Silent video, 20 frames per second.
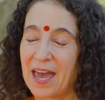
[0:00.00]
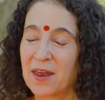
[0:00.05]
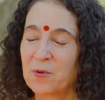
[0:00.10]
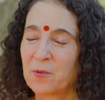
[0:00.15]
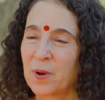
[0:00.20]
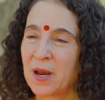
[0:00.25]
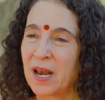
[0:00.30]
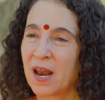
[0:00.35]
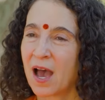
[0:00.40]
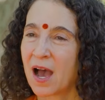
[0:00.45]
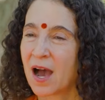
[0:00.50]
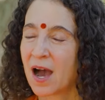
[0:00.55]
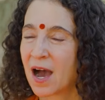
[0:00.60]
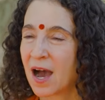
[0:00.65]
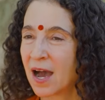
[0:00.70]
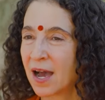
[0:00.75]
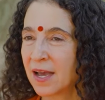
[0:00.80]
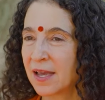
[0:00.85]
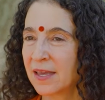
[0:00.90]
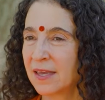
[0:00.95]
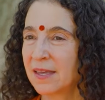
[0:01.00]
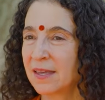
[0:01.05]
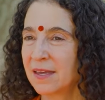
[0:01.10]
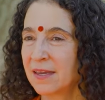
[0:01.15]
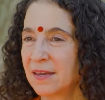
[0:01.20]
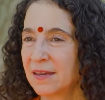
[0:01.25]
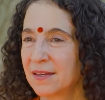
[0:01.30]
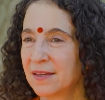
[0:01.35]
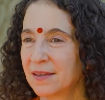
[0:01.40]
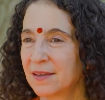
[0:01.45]
And when I
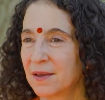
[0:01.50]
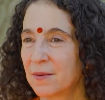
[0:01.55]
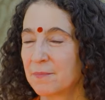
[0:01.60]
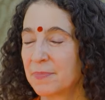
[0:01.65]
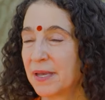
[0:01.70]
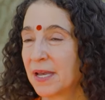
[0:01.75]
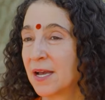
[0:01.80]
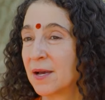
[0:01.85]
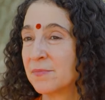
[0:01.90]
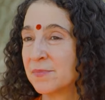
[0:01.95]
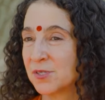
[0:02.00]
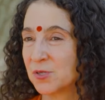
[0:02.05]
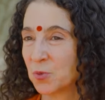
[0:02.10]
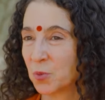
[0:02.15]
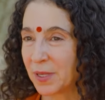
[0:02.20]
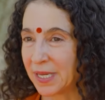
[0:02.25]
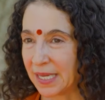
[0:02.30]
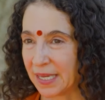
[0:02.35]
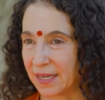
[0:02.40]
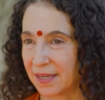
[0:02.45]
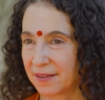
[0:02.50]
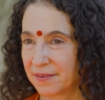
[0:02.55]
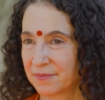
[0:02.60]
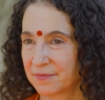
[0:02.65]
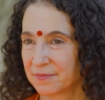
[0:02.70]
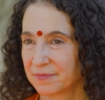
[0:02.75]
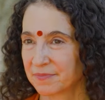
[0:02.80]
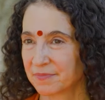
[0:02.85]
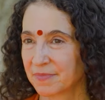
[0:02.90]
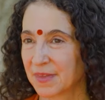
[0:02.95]
becomes we,
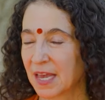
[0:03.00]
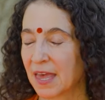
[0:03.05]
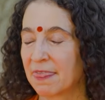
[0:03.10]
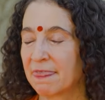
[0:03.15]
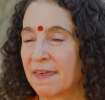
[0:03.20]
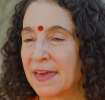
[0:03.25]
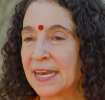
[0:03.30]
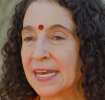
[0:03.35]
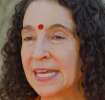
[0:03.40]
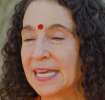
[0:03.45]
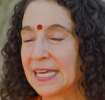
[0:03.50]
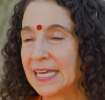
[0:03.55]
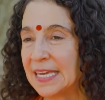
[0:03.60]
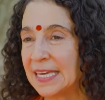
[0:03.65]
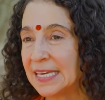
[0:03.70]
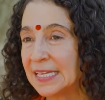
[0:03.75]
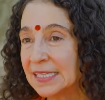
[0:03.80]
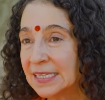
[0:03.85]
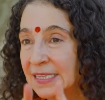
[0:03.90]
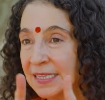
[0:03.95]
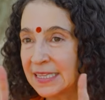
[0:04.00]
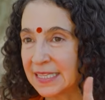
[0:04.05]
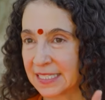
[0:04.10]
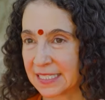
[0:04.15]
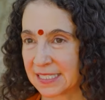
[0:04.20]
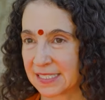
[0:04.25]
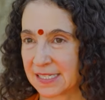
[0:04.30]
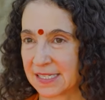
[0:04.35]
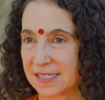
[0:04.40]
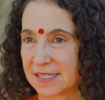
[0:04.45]
then
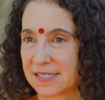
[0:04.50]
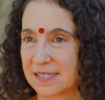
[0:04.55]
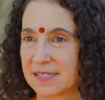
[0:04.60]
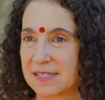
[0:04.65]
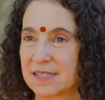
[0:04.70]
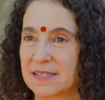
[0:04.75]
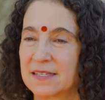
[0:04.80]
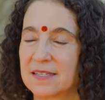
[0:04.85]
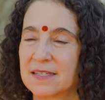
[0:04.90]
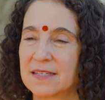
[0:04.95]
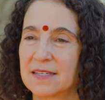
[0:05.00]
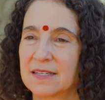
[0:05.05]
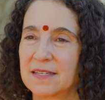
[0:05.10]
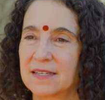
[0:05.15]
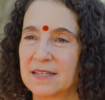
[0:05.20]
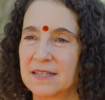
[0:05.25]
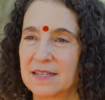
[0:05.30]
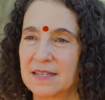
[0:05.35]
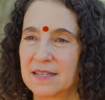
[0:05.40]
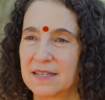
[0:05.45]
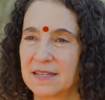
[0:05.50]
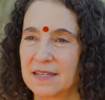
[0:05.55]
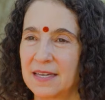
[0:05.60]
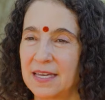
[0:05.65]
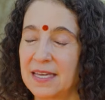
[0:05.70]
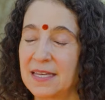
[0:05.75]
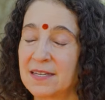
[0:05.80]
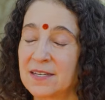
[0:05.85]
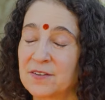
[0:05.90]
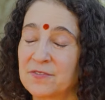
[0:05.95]
illness
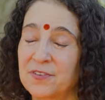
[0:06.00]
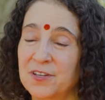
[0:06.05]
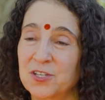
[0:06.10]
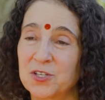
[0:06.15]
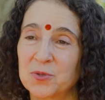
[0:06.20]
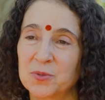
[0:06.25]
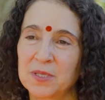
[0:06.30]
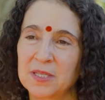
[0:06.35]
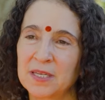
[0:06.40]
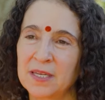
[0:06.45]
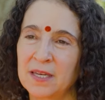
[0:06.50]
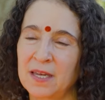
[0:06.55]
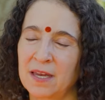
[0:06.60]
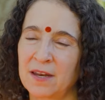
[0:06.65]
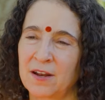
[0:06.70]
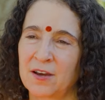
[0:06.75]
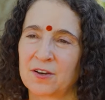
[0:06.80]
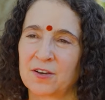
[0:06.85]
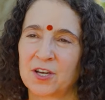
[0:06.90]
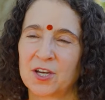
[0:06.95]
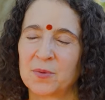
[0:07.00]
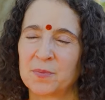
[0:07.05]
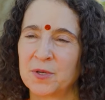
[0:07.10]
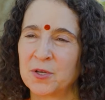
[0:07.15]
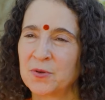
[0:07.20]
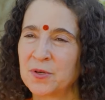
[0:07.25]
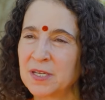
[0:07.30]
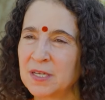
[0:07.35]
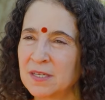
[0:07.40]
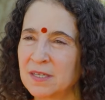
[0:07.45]
individually in our
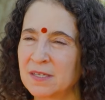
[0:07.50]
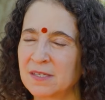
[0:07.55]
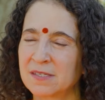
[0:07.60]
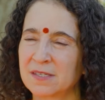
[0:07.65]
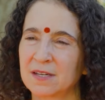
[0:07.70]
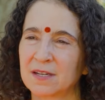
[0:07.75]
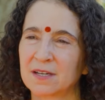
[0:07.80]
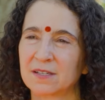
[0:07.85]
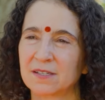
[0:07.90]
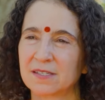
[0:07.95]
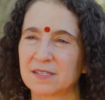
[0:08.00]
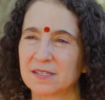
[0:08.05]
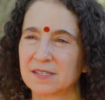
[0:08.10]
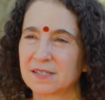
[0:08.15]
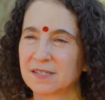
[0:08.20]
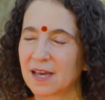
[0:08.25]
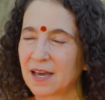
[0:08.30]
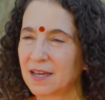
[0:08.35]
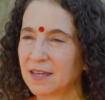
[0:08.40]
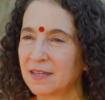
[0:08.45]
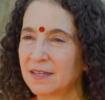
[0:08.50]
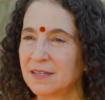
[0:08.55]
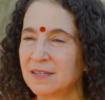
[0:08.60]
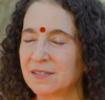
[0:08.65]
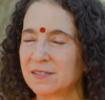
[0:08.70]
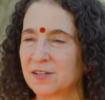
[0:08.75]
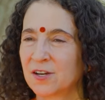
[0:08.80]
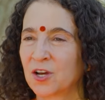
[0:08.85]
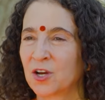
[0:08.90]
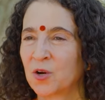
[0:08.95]
communities, in our
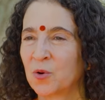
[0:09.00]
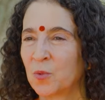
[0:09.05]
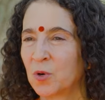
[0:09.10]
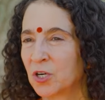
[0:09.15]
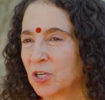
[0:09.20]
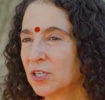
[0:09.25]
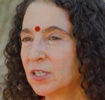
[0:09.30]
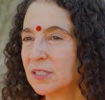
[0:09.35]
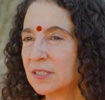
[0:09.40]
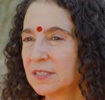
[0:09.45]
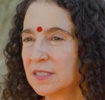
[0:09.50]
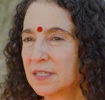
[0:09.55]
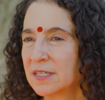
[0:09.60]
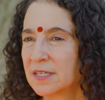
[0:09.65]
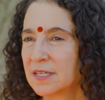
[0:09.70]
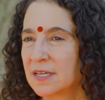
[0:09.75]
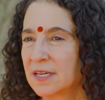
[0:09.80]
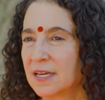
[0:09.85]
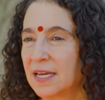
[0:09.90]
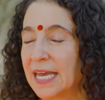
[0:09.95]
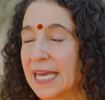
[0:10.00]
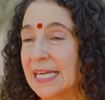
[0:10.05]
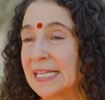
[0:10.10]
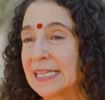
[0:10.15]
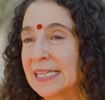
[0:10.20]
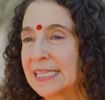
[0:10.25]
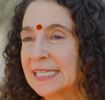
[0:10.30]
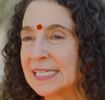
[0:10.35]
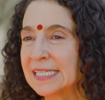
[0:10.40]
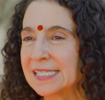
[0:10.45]
societies, in our world,
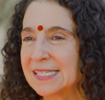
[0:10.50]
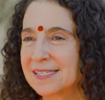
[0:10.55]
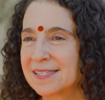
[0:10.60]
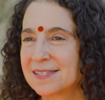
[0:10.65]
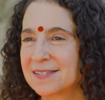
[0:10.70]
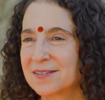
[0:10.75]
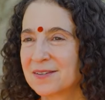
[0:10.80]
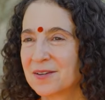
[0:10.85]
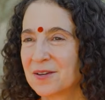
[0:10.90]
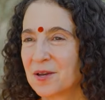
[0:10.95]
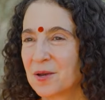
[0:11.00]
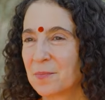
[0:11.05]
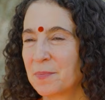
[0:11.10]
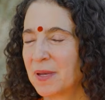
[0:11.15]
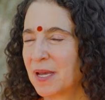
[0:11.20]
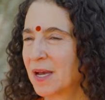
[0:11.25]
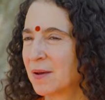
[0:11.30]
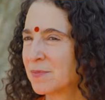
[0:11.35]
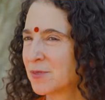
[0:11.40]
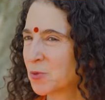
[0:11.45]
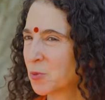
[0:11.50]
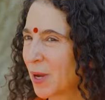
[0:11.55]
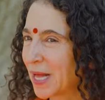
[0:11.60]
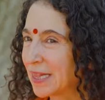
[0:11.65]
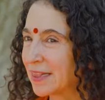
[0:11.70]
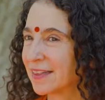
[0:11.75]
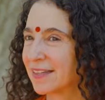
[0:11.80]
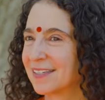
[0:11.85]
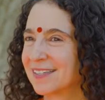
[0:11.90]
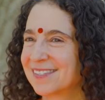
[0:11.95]
illness becomes
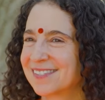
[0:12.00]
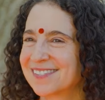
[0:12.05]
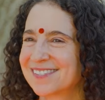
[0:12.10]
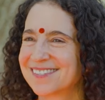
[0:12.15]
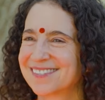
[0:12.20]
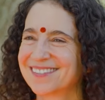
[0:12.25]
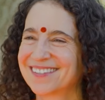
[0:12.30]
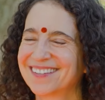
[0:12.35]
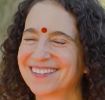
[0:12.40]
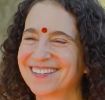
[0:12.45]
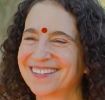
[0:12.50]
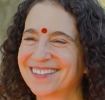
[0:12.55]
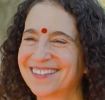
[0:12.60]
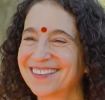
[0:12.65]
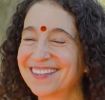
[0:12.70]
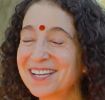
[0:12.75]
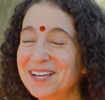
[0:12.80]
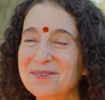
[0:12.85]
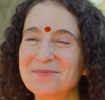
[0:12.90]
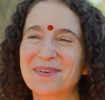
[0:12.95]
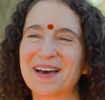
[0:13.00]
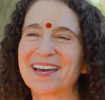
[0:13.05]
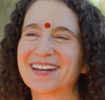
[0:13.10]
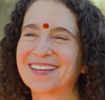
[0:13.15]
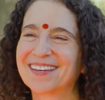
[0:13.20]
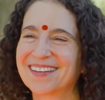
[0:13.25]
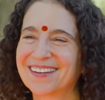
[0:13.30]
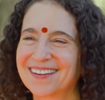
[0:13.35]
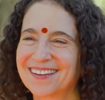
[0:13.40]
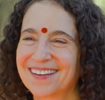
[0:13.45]
wellness. Think about
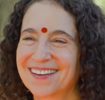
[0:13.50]
it.